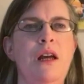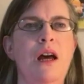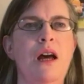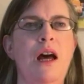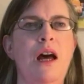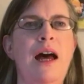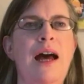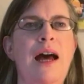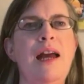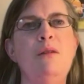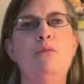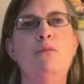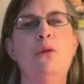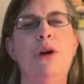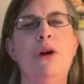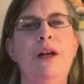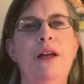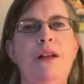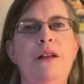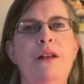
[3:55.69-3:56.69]

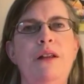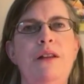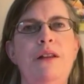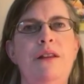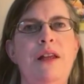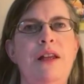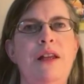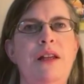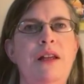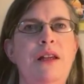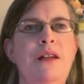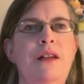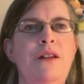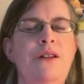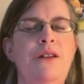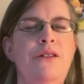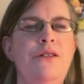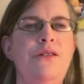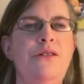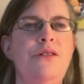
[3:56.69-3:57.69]
hybrid that
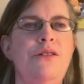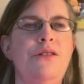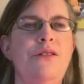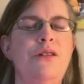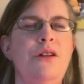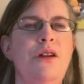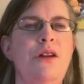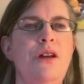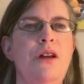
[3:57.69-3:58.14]
is